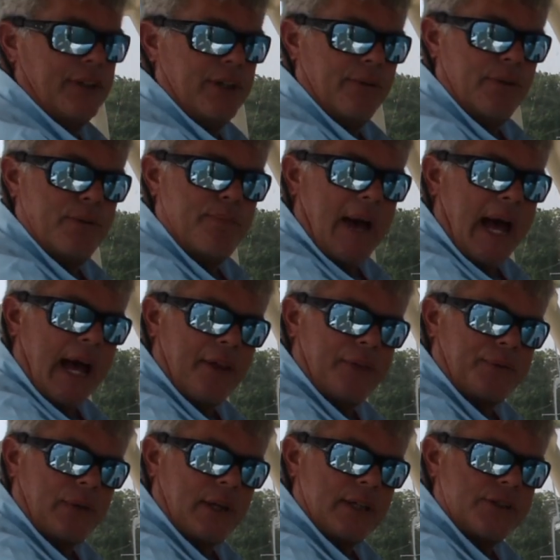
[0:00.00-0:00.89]
to do with
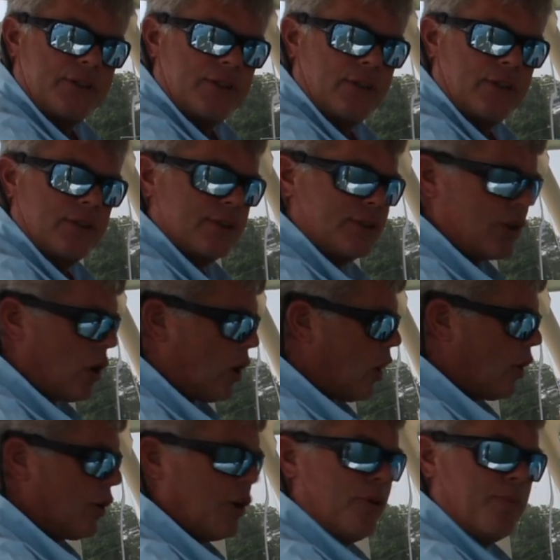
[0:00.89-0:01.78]
bow thrusters,
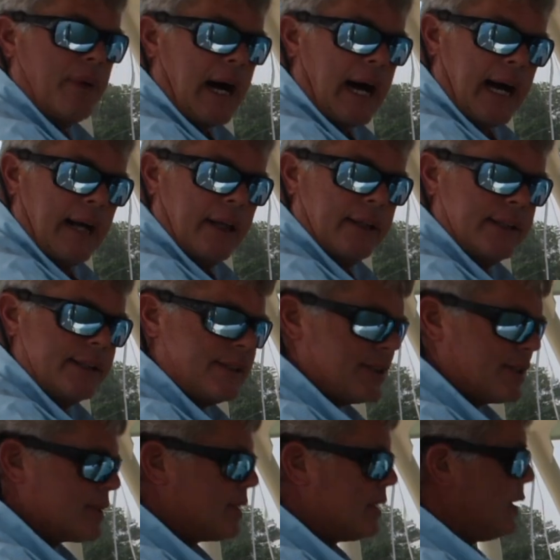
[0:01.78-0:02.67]

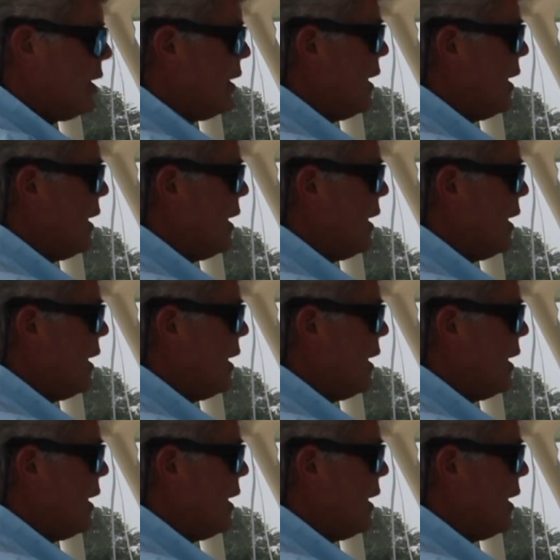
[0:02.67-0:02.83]
autopilots.